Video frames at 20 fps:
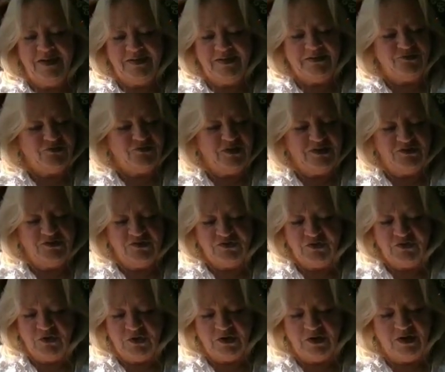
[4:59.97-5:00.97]
And the change
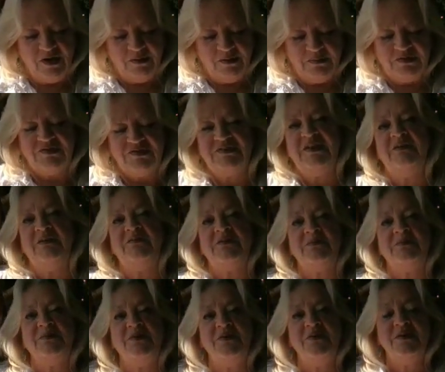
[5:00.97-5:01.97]
is going to come. It's
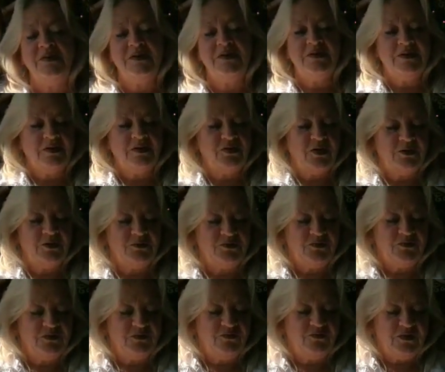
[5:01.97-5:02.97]
inevitable. I thought it
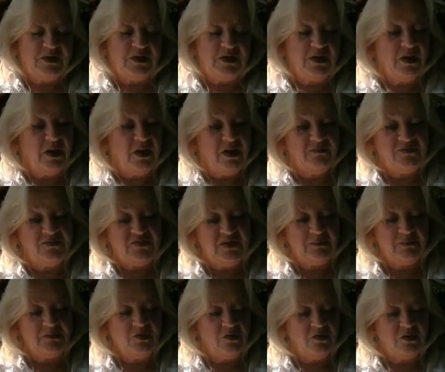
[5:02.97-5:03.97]
was very fitting, I love
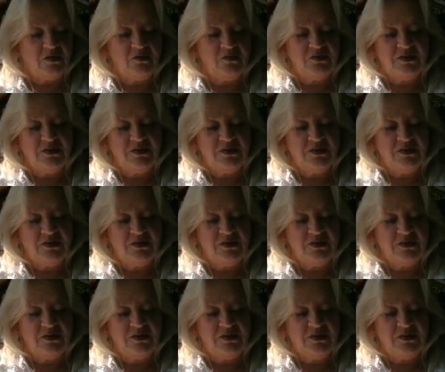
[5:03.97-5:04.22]
Sam Cooke.